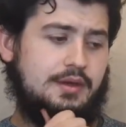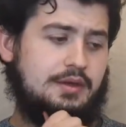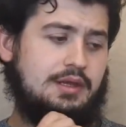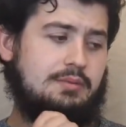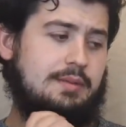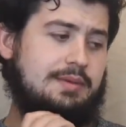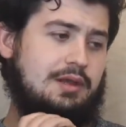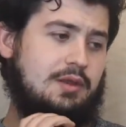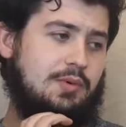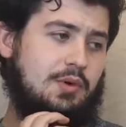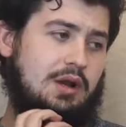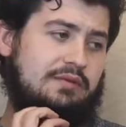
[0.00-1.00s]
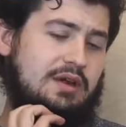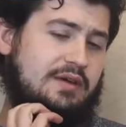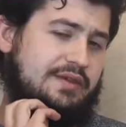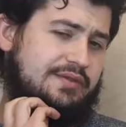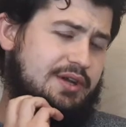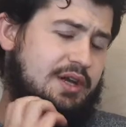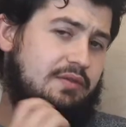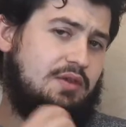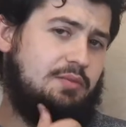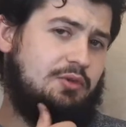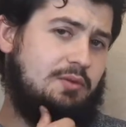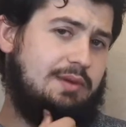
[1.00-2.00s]
You know, there might be another plural. I've even heard of
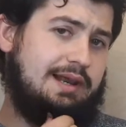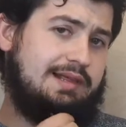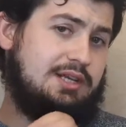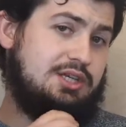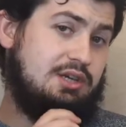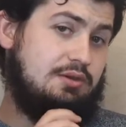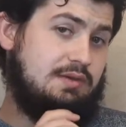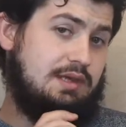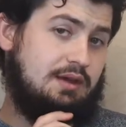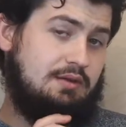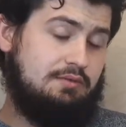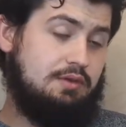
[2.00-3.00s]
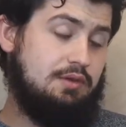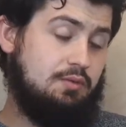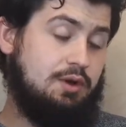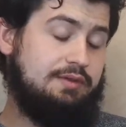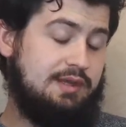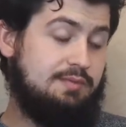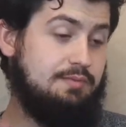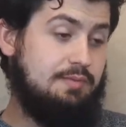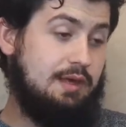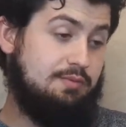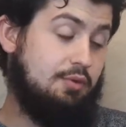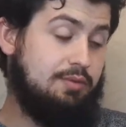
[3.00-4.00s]
some Somalis actually using the word
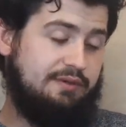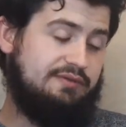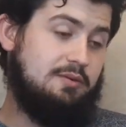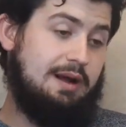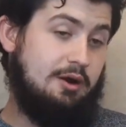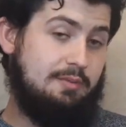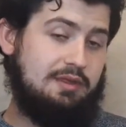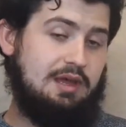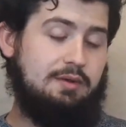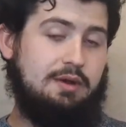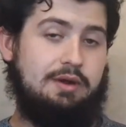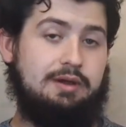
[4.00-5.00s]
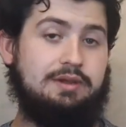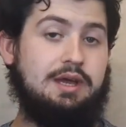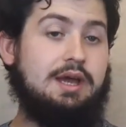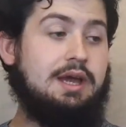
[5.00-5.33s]
that's probably from Arabic that way around,